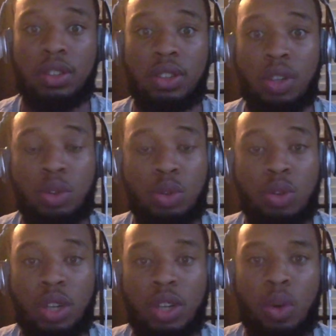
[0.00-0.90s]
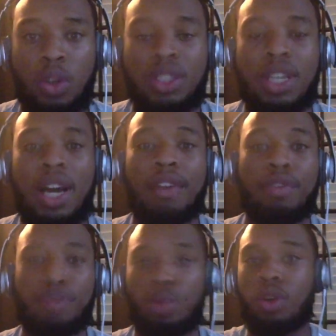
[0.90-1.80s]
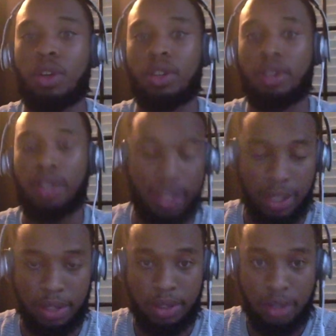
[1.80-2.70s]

Those two couldn't coincide for nothing.